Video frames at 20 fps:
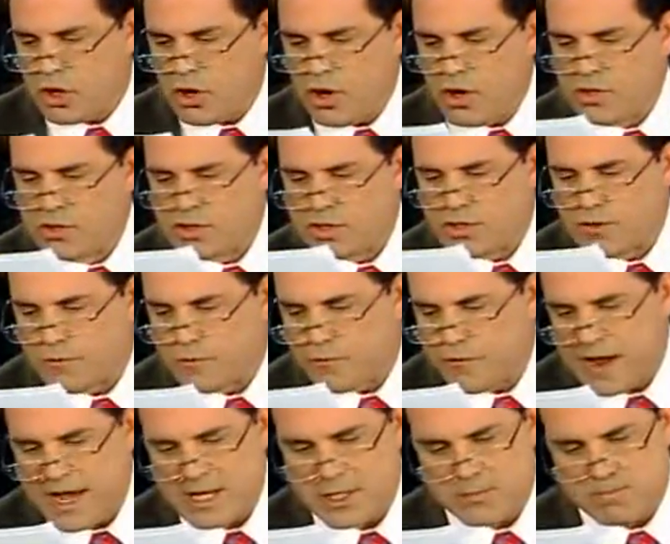turns to
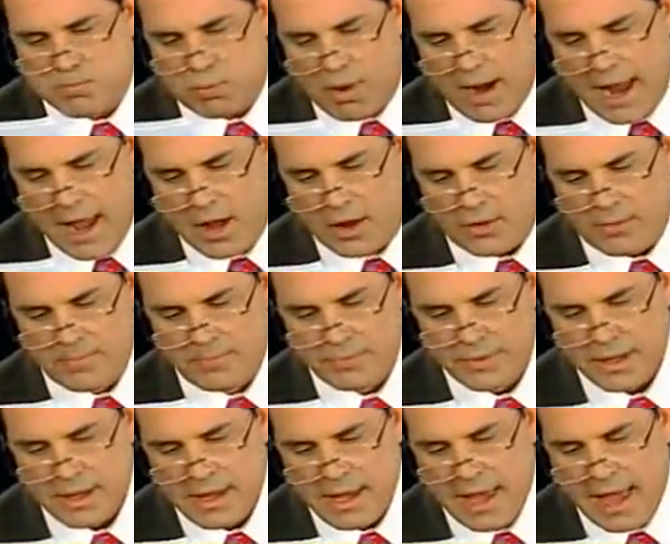face Brown,
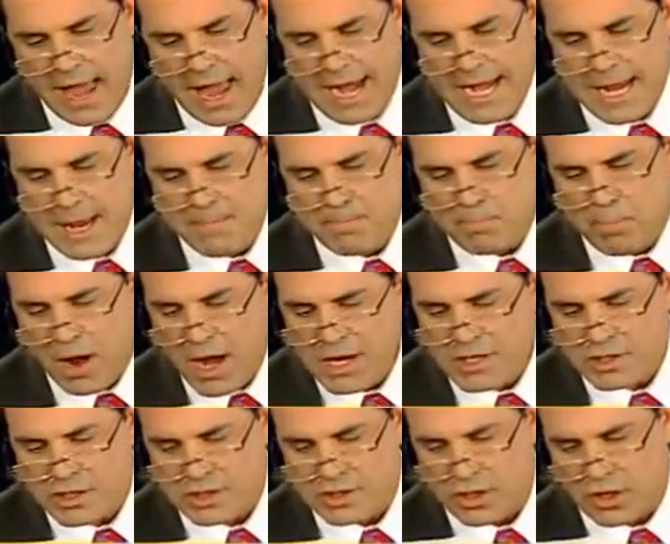and he
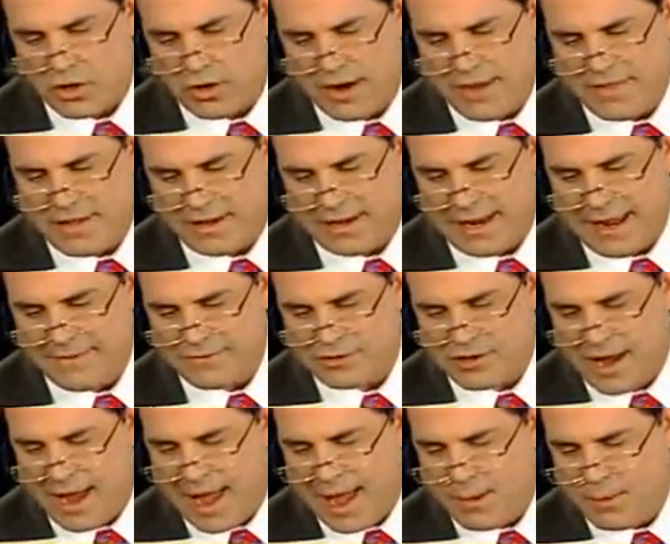punches her in the
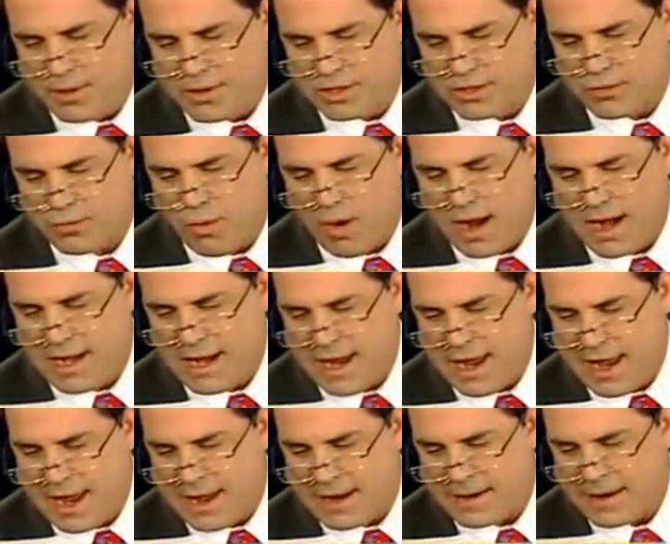left thigh with his right
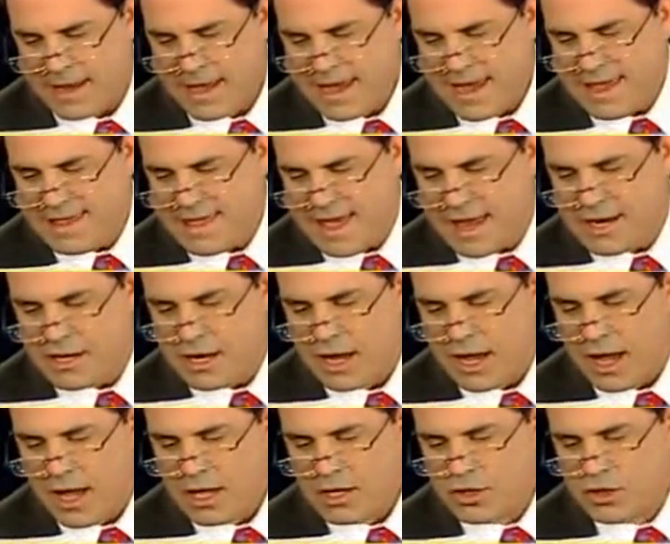hand. He then
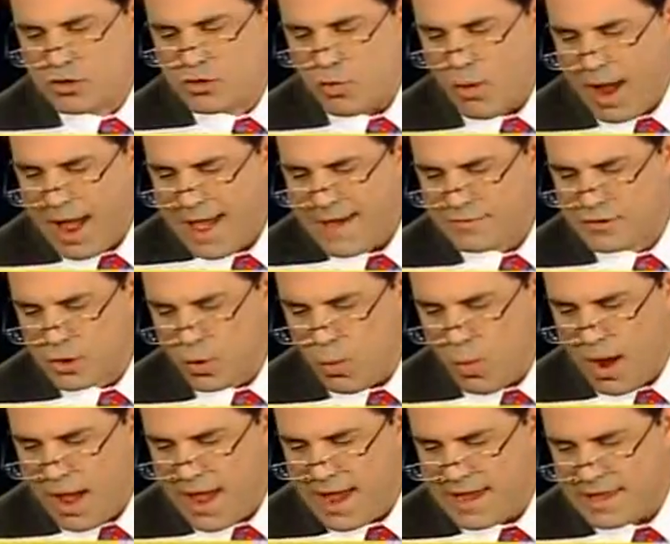drives
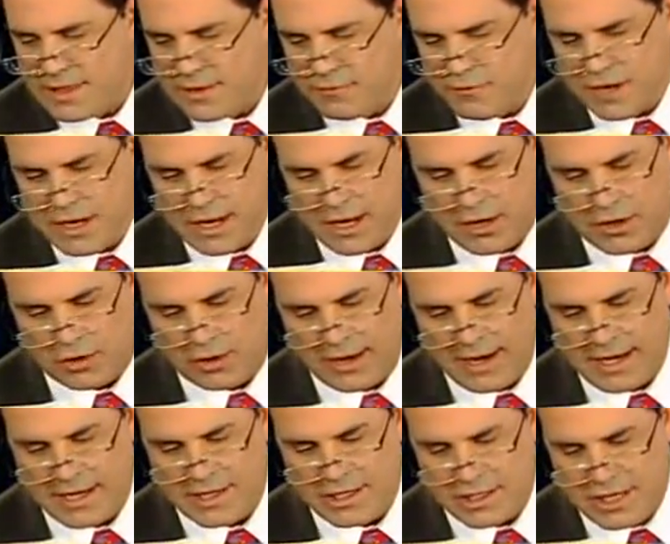away in the vehicle
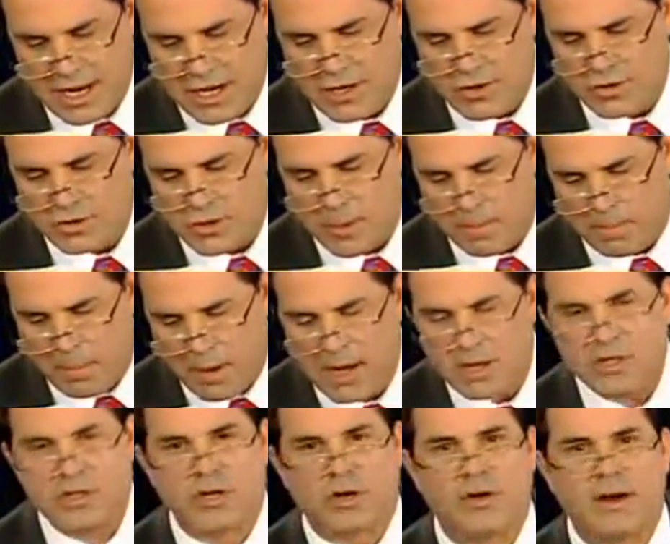and continues to
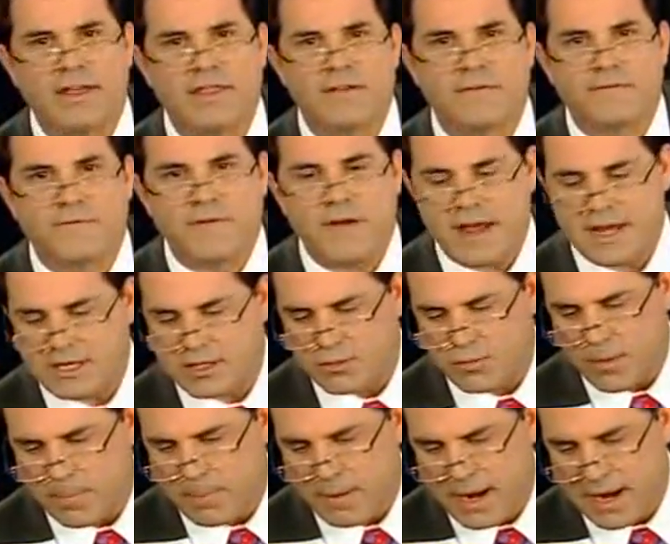punch her in the face
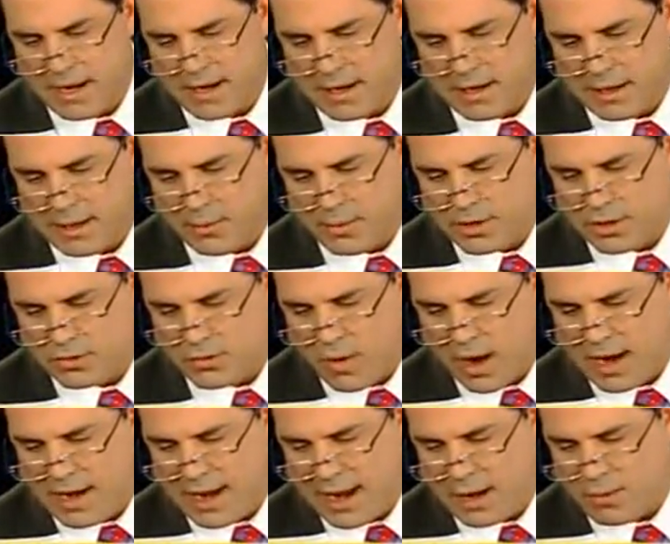repeatedly with his
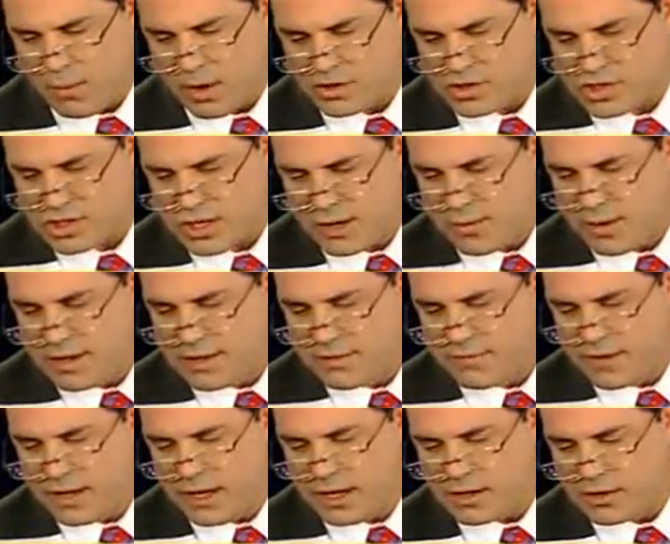right hand while steering the
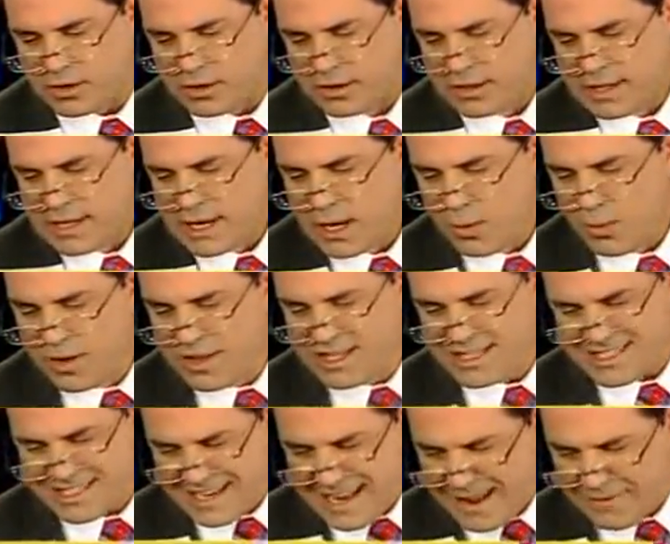vehicle with
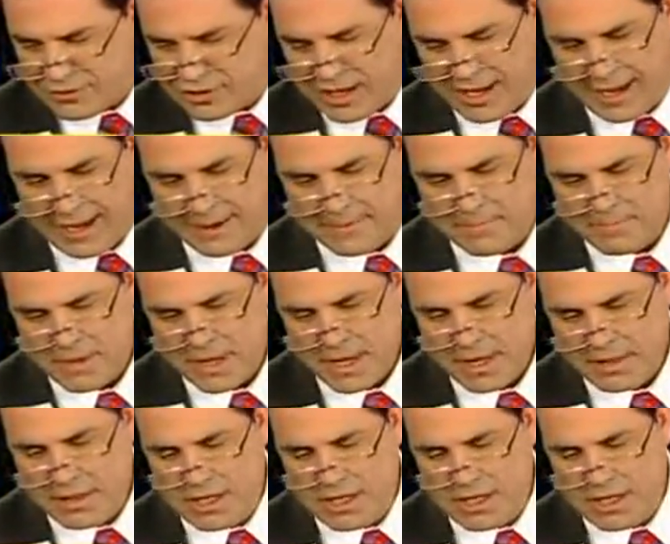his left hand.